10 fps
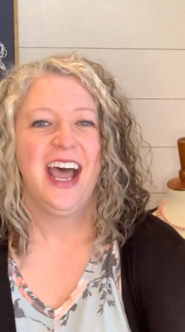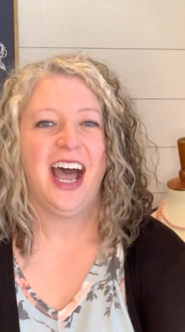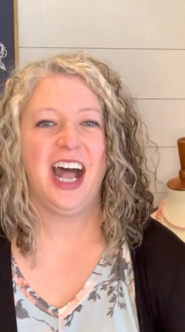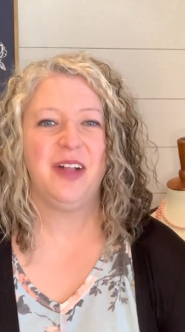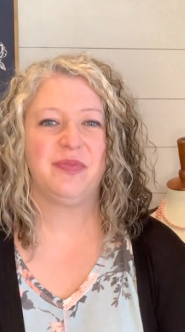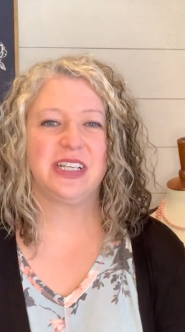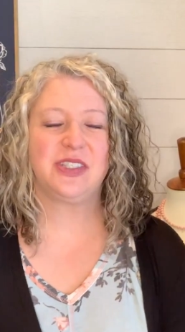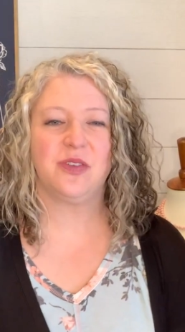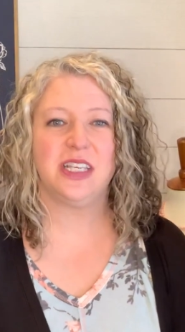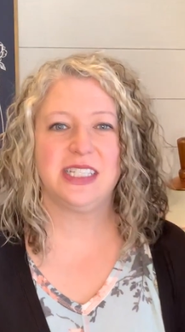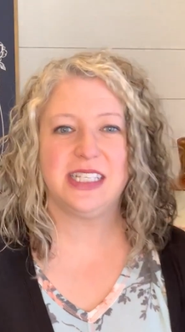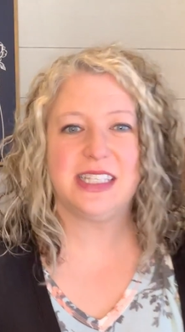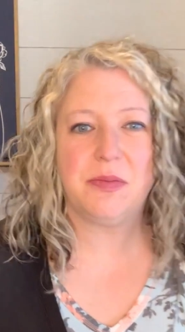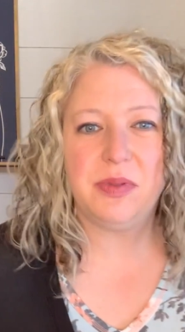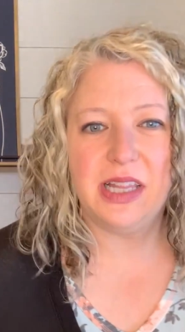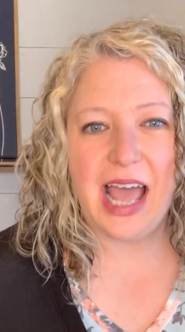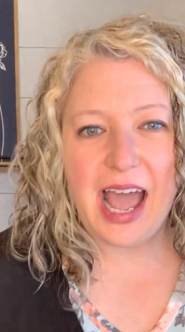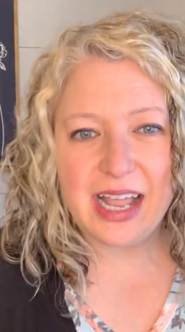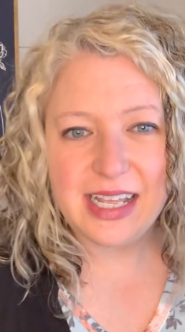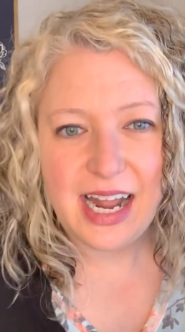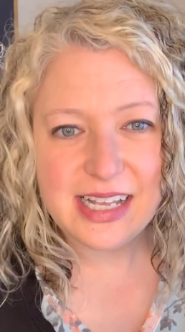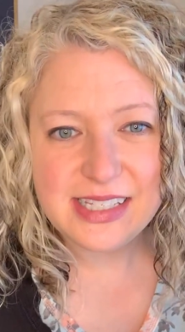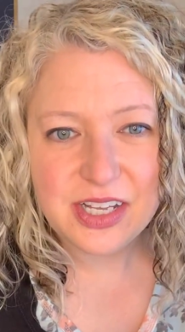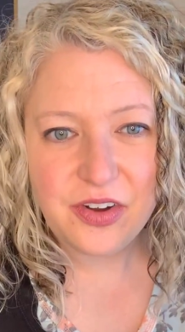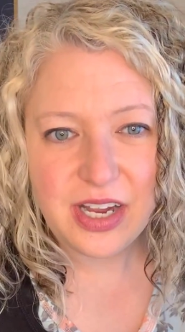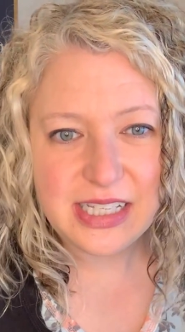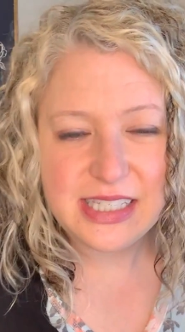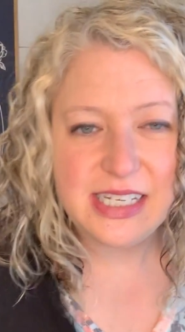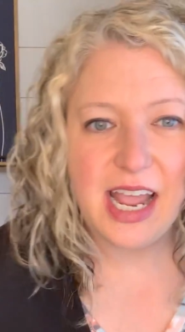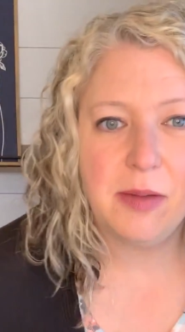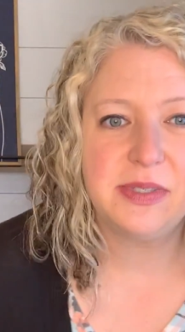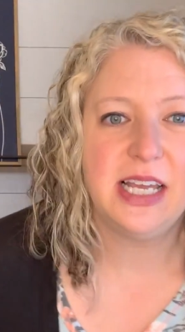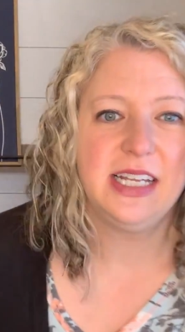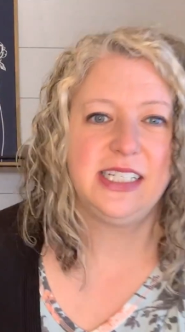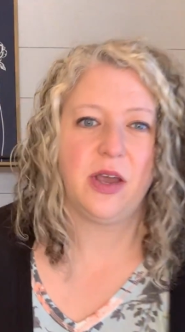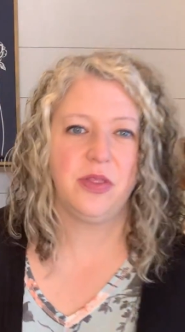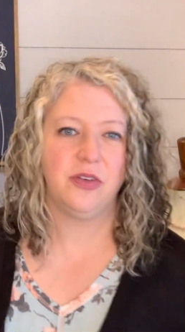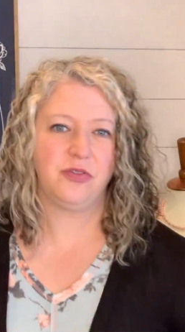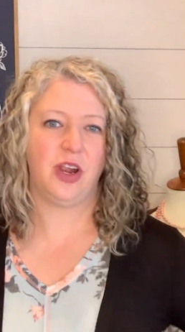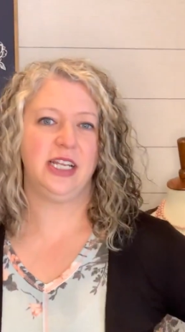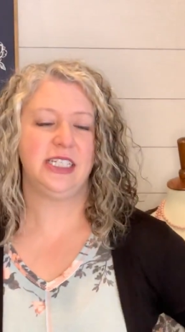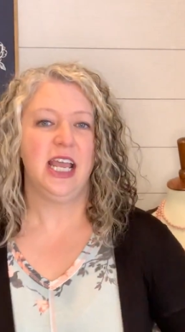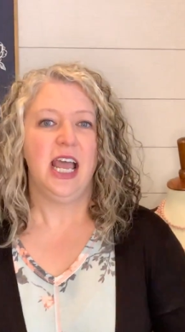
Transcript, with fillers: Um, so this is the black. It has the great snaps down the front.